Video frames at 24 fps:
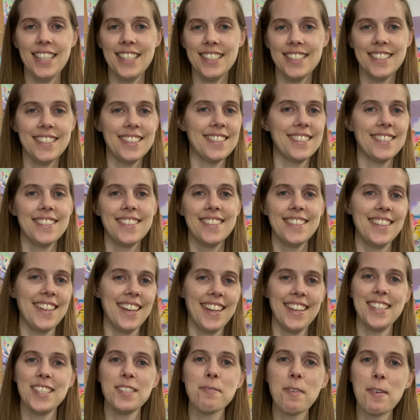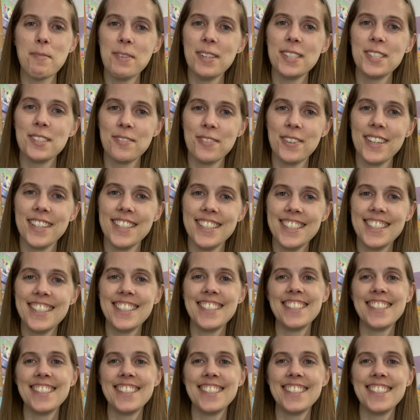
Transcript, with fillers: He's he's my best friend.